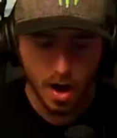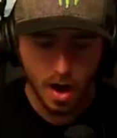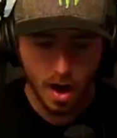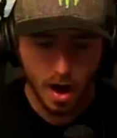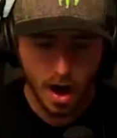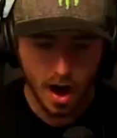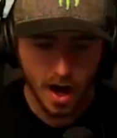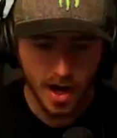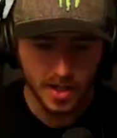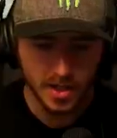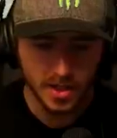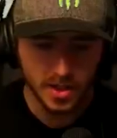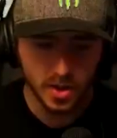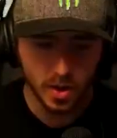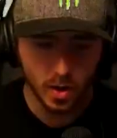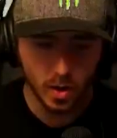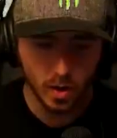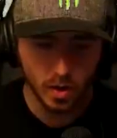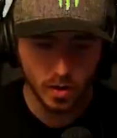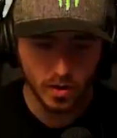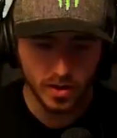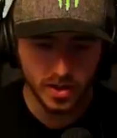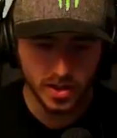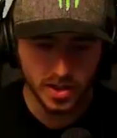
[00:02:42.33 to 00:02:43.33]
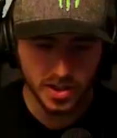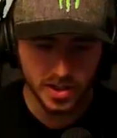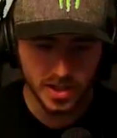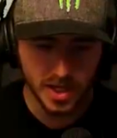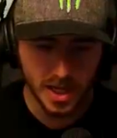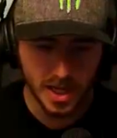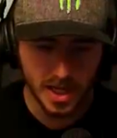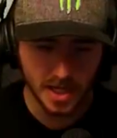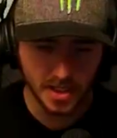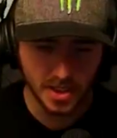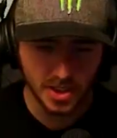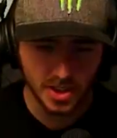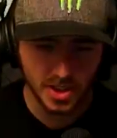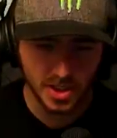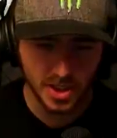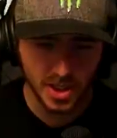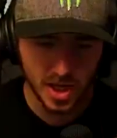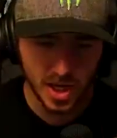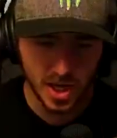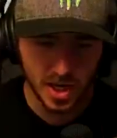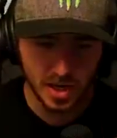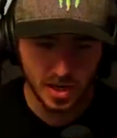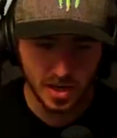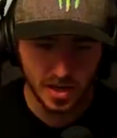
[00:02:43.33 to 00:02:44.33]
I totally just ate
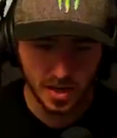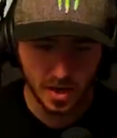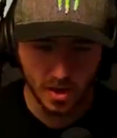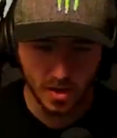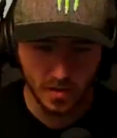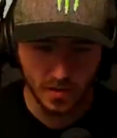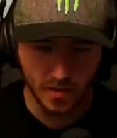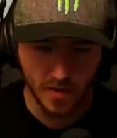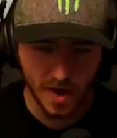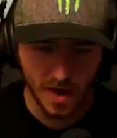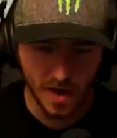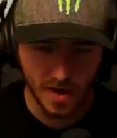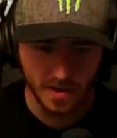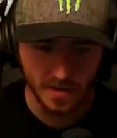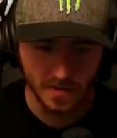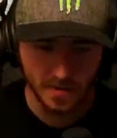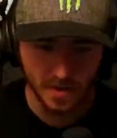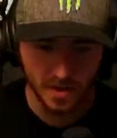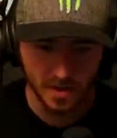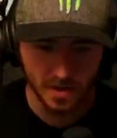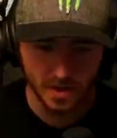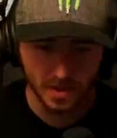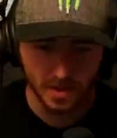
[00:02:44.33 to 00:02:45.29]
shit. Oh, Fatty fucked